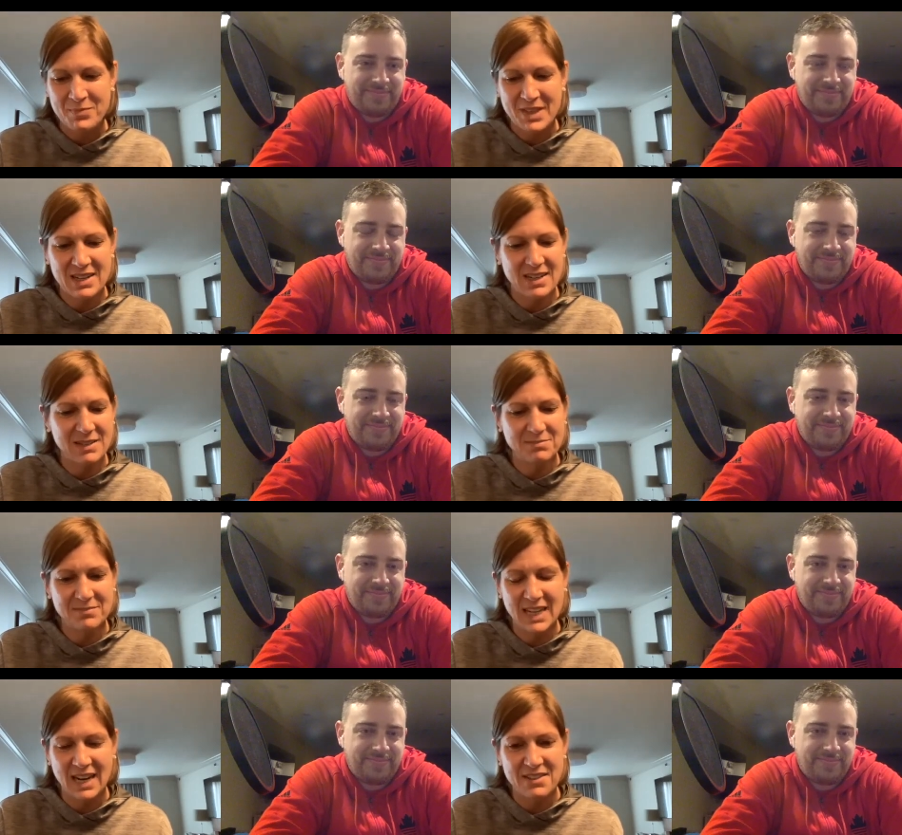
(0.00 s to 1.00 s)
Speaker 1: Um,
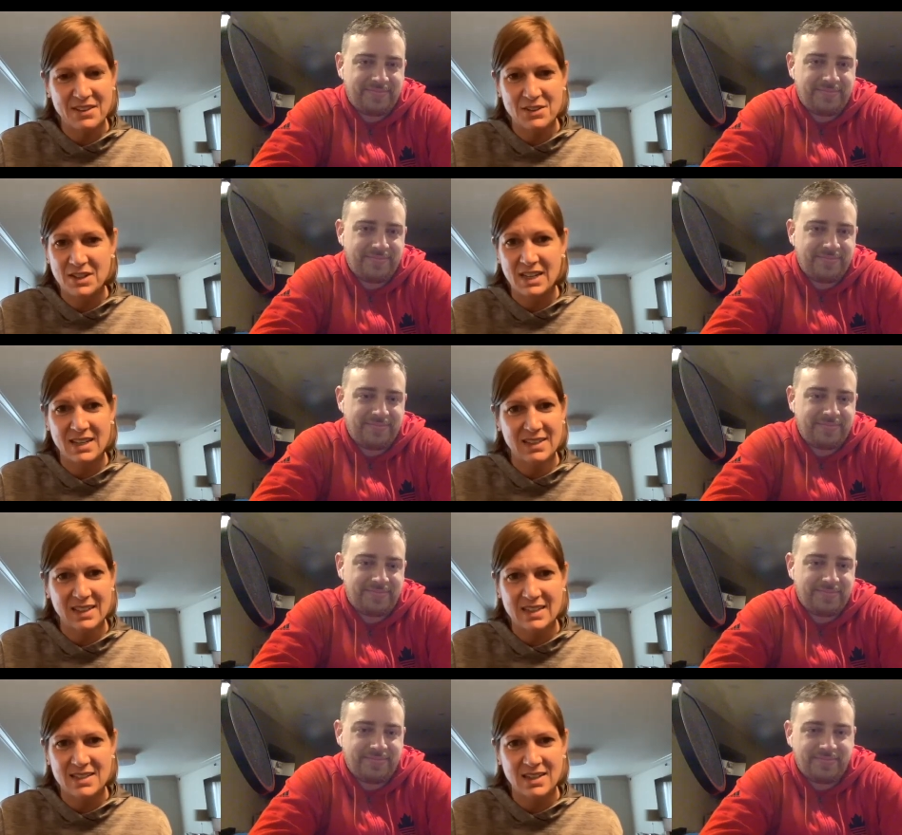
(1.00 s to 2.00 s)
yeah, I think they're going to kill
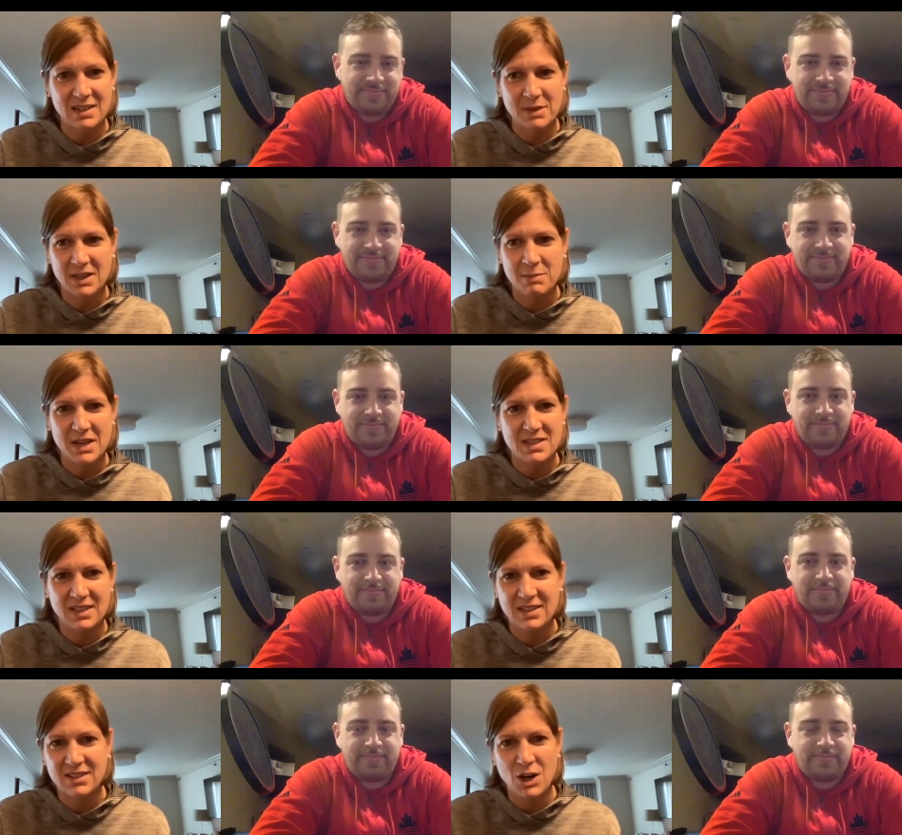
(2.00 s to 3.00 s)
it. It's going to be an
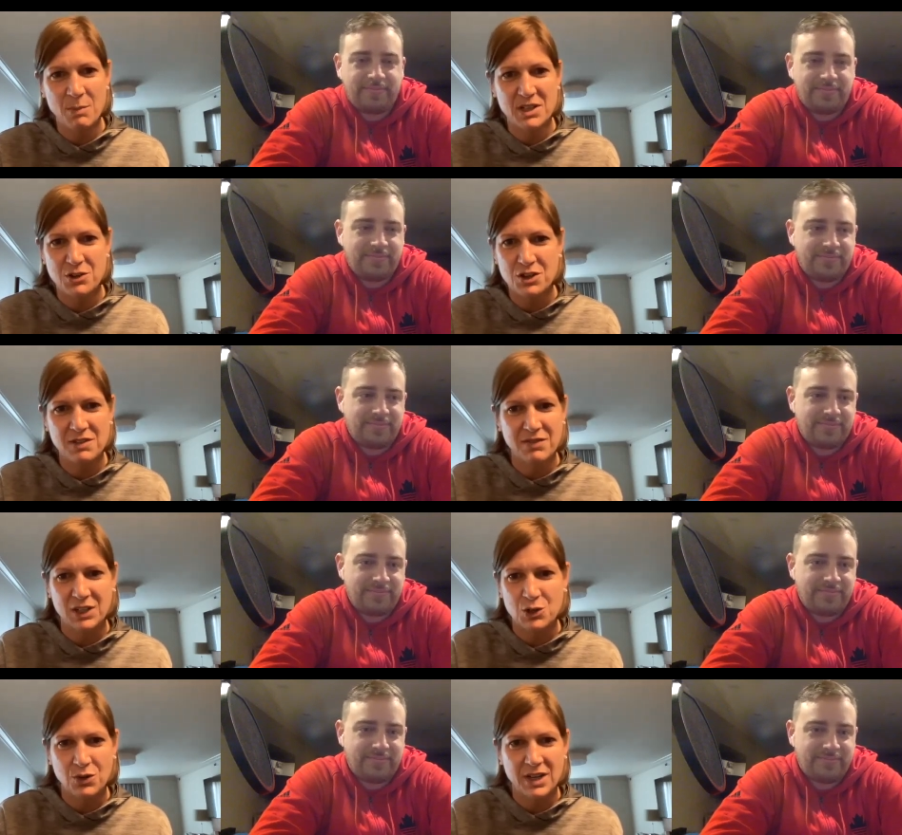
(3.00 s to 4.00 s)
amazing competition in
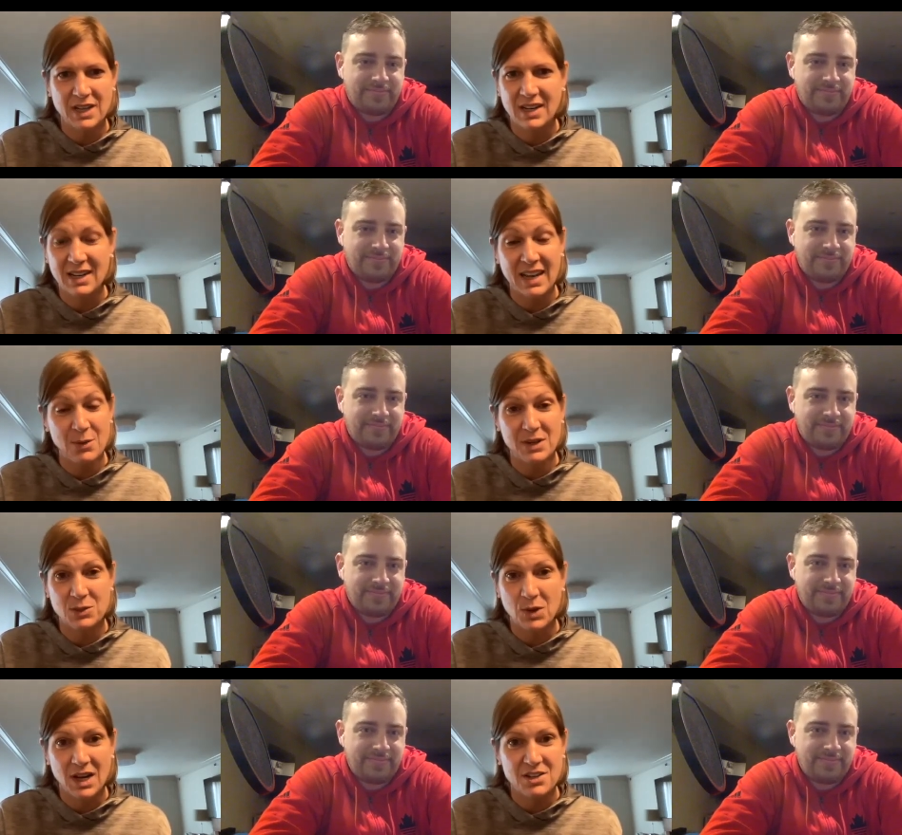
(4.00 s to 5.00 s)
Victoria, and I can't wait
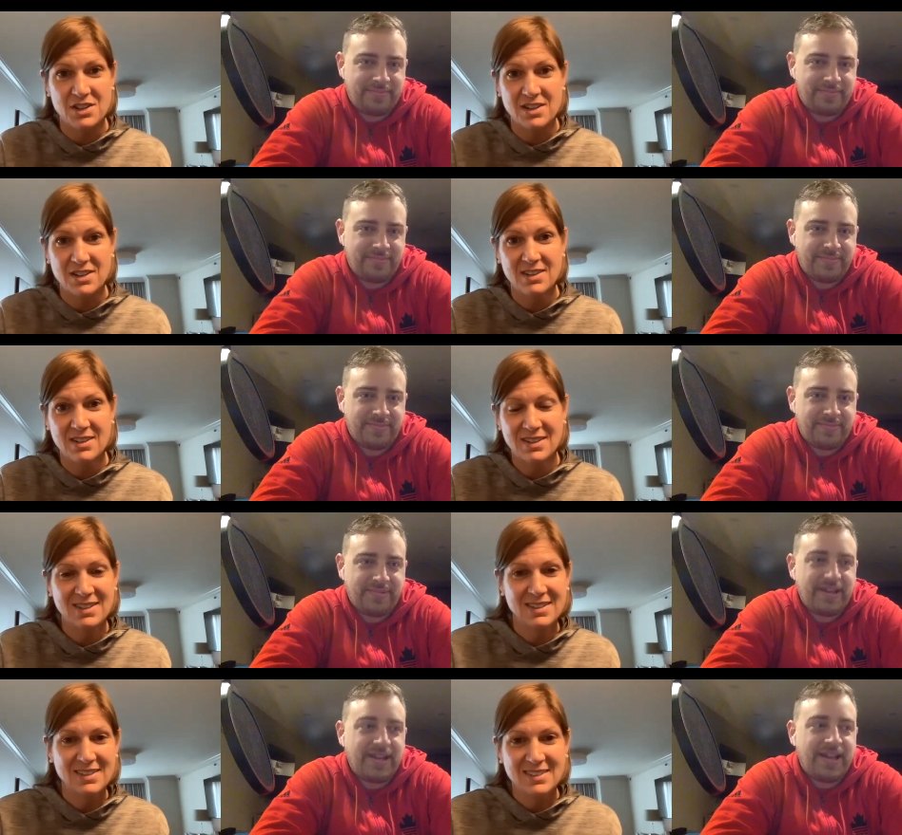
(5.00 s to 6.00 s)
to watch
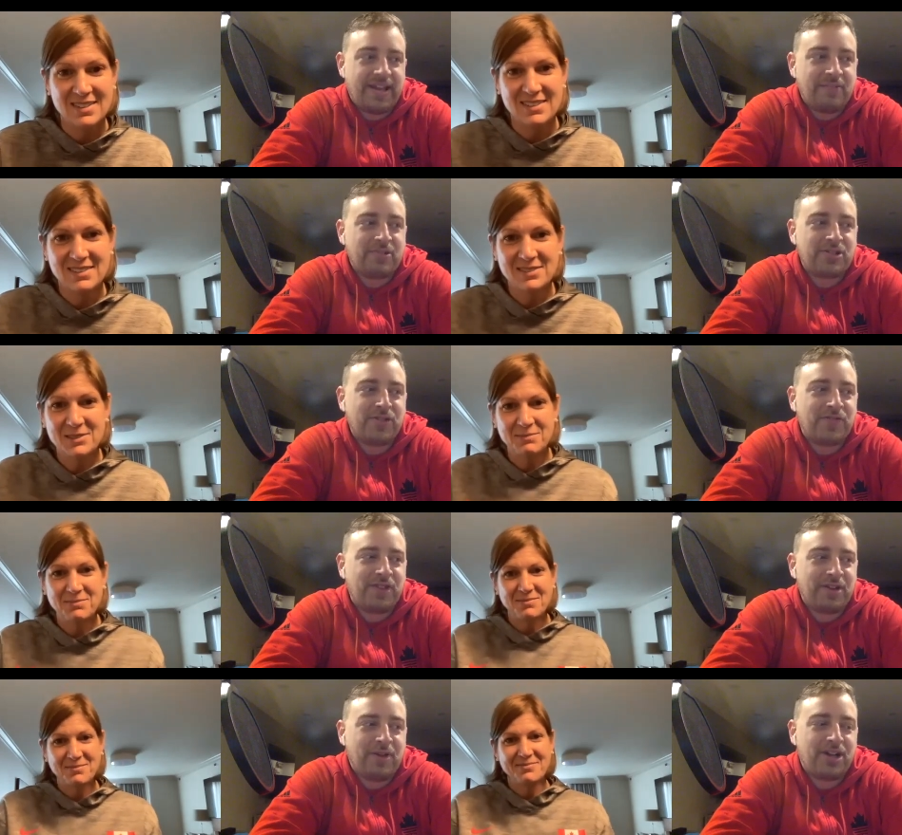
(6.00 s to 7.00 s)
Speaker 2: it was so
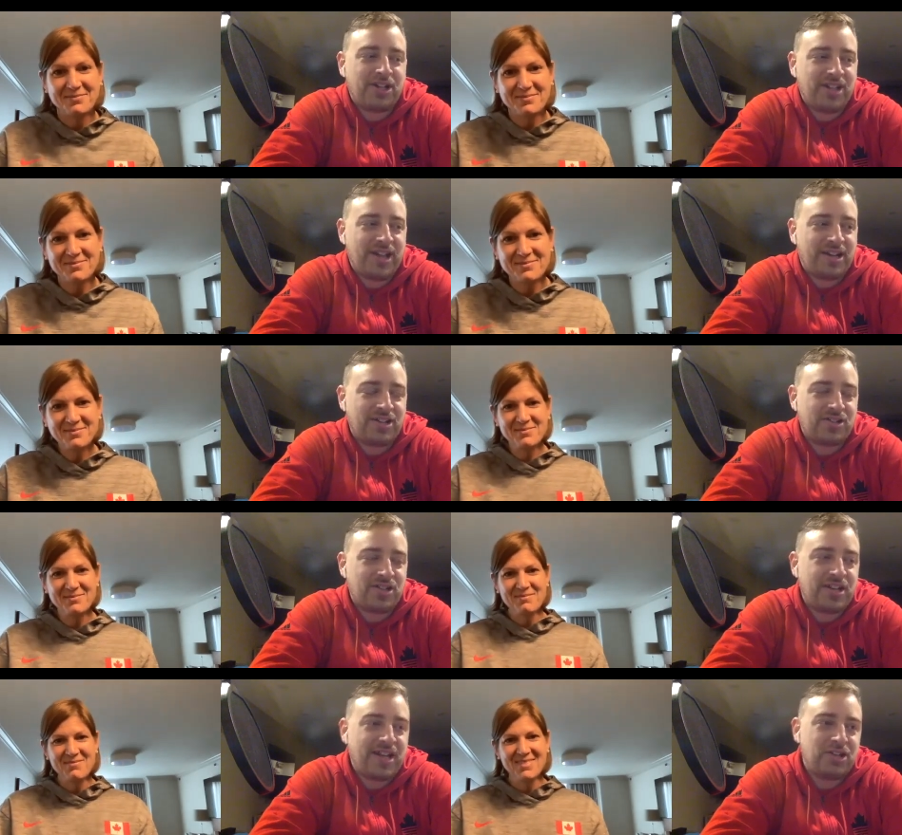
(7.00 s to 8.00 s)
funny watching that because you
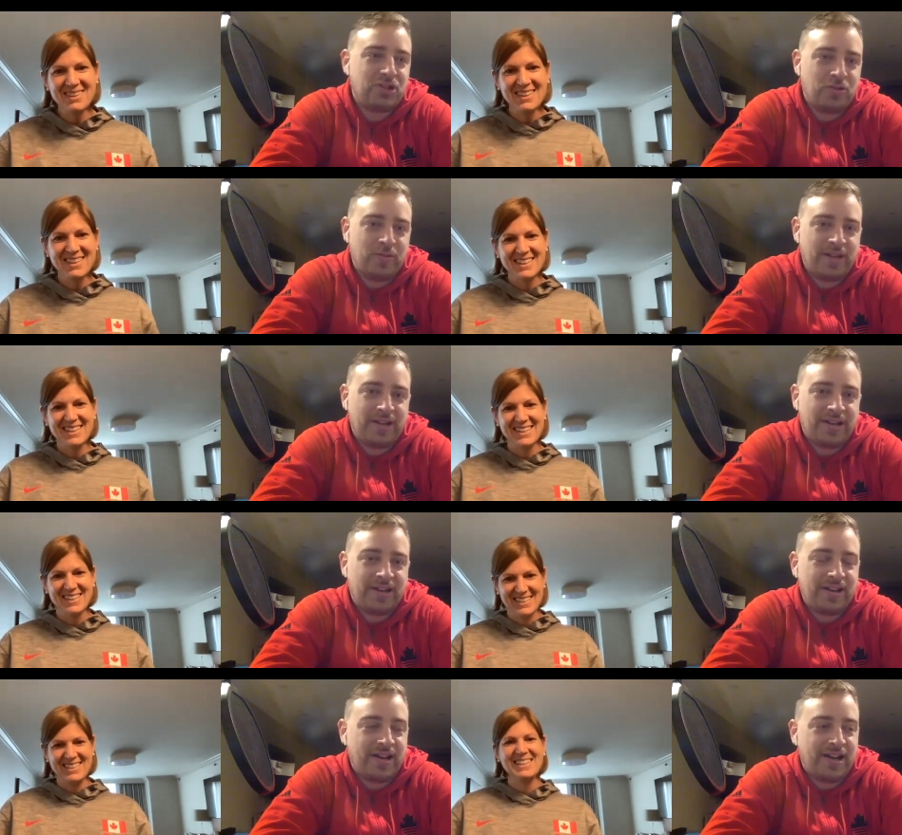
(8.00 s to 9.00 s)
saw Dan Shulman
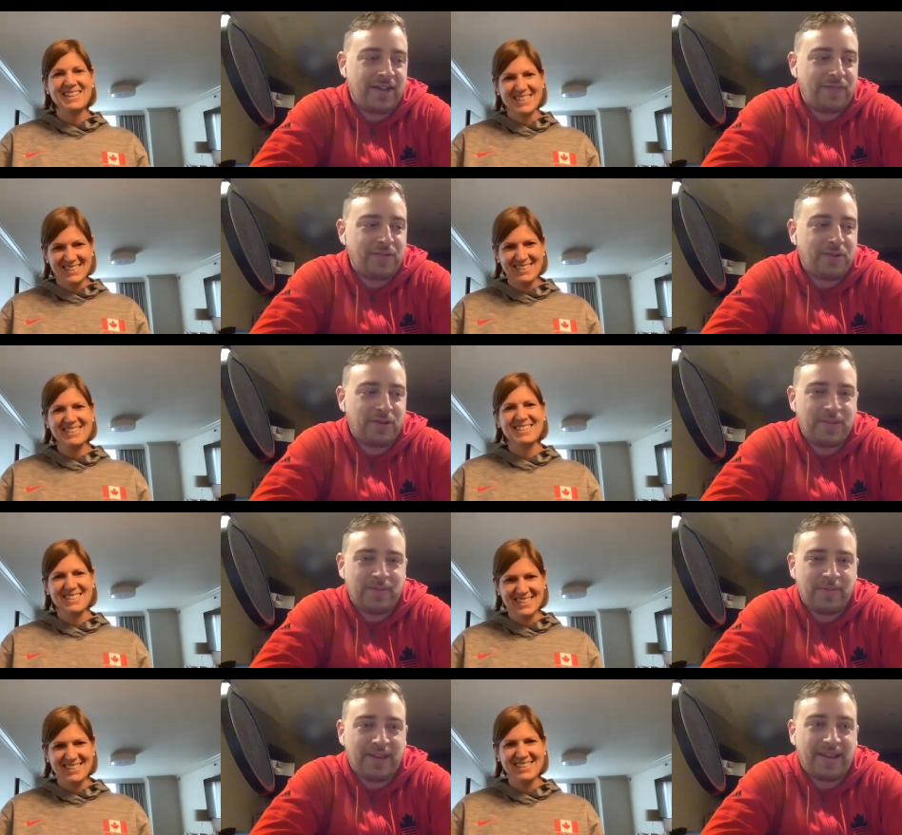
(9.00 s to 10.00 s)
and uh, a few other
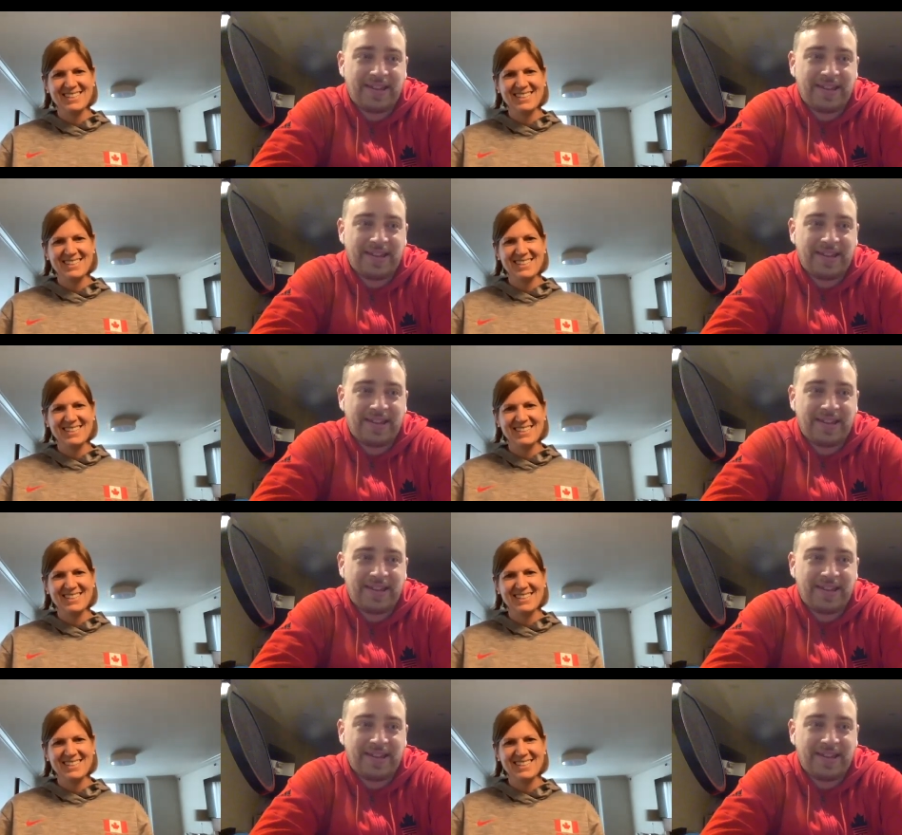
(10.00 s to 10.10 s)
people being like,